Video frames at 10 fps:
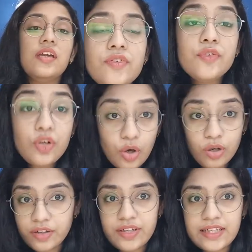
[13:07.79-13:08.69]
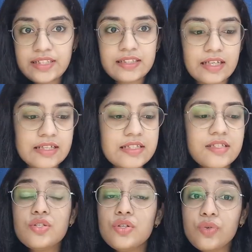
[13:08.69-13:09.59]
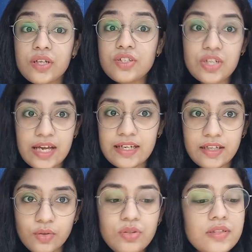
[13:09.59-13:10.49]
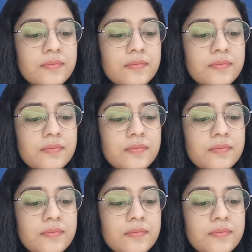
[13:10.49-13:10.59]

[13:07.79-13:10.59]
even for longer writing tasks. So you can try it out.